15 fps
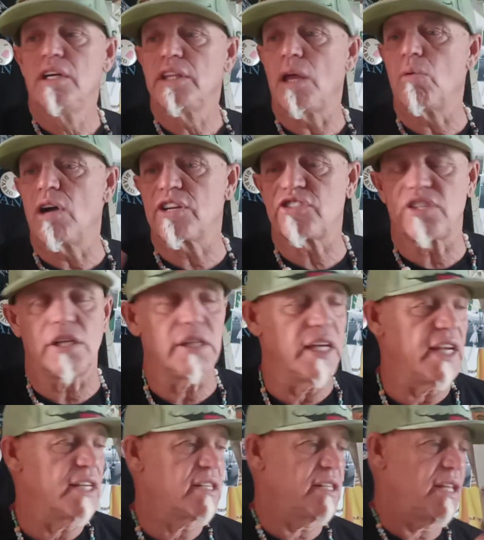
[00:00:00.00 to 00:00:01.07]
They want to see
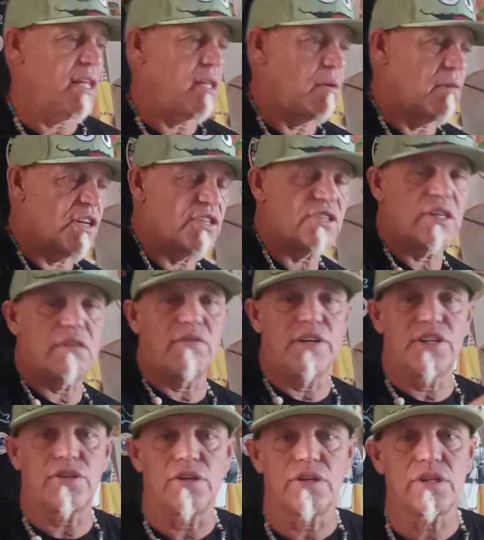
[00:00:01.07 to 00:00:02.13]
links and then they want to see the
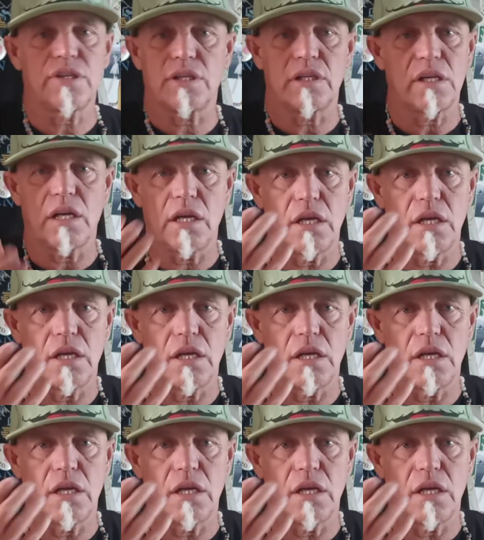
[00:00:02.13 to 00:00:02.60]
research.